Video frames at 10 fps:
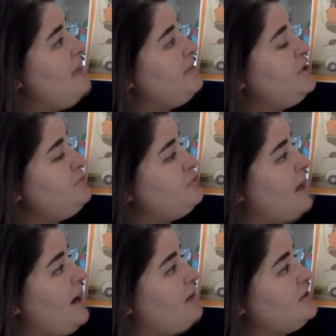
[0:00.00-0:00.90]
Peter
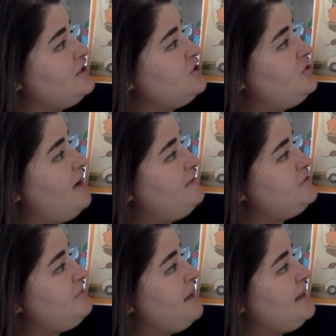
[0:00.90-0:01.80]
proudly showed
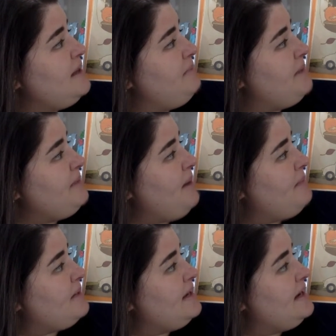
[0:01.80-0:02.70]
Officer Bailey a big
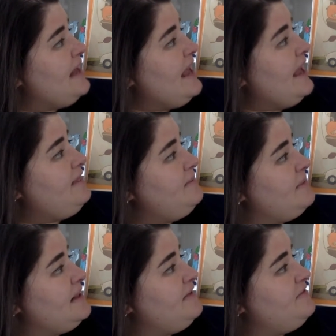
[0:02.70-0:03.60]
pumpkin in the
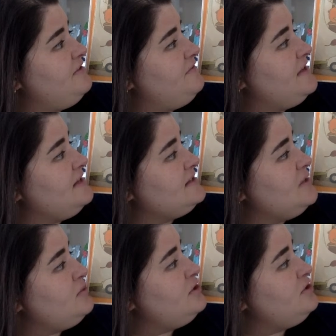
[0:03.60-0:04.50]
middle of the field.
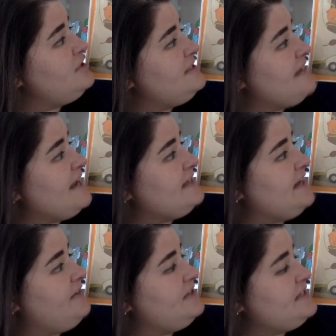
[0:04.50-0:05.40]
It would look dandy
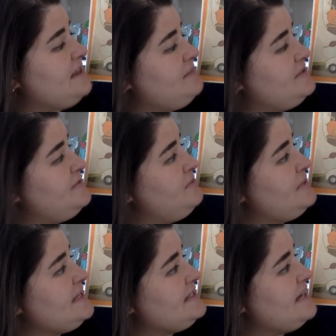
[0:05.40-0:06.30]
on the steps of the
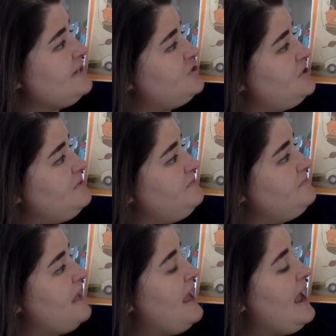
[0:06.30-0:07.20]
police station.
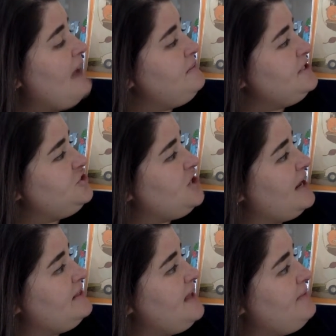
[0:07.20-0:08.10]
And Miss
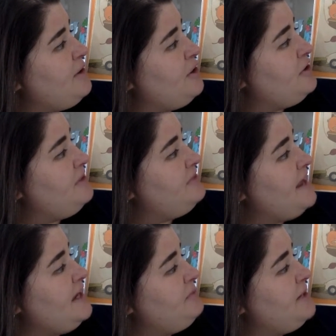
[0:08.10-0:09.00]
Jane, the librarian,
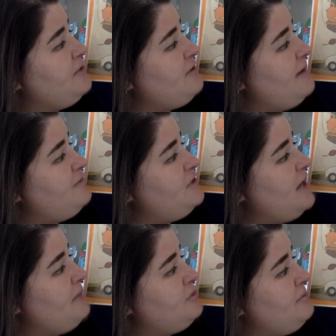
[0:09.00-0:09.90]
thanked Peter after he
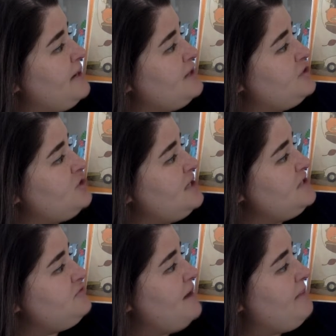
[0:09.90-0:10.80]
helped her pick just
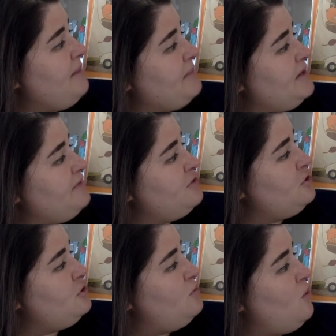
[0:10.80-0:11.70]
the right pumpkin for
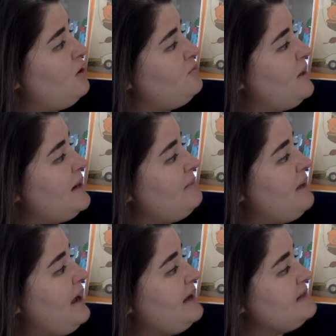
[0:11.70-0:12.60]
her award-winning
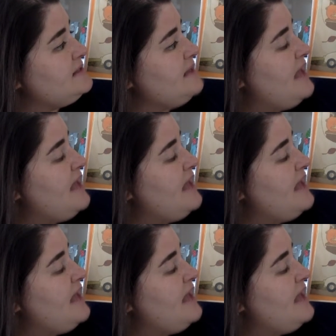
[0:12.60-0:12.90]
pies.